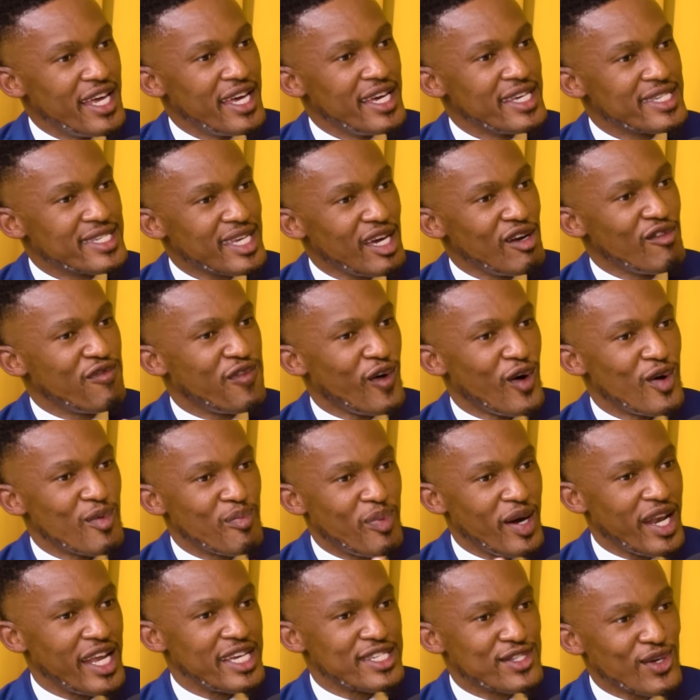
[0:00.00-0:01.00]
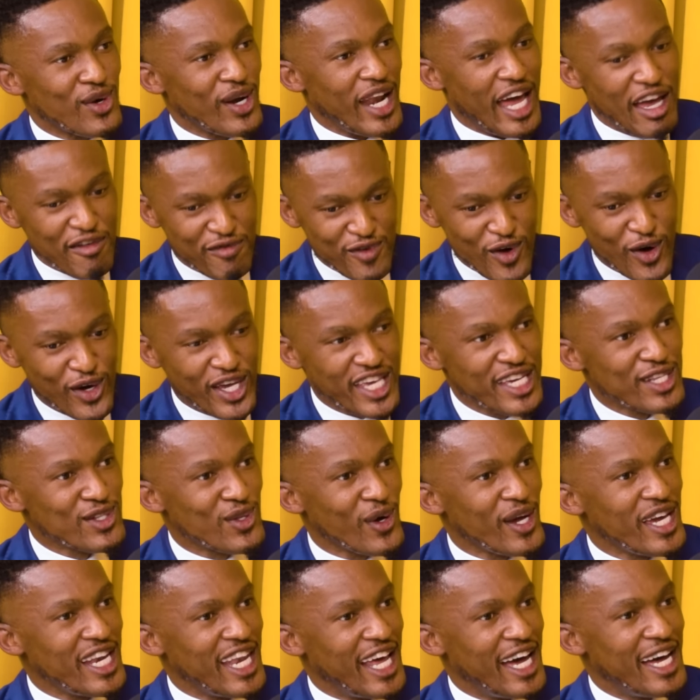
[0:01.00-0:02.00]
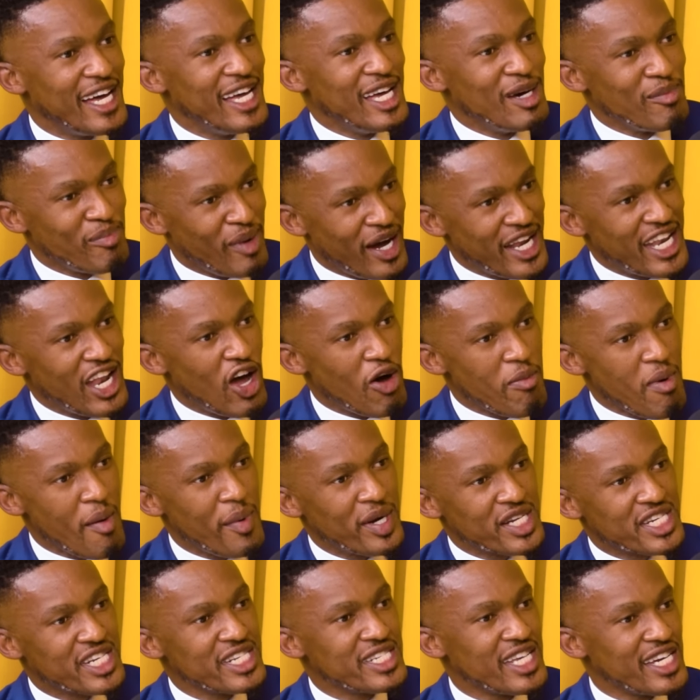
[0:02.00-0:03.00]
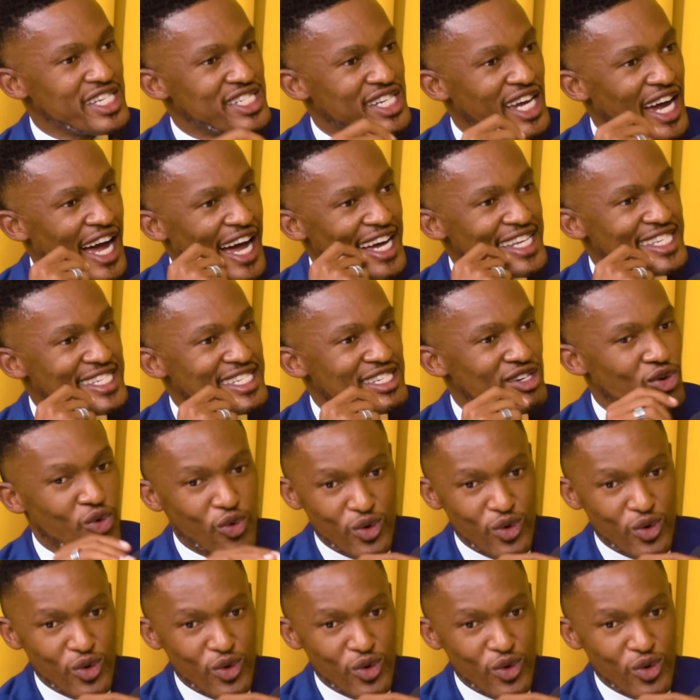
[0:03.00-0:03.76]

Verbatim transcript: I cell phone phela it's your life yonke into ila. But now baba treat njengathi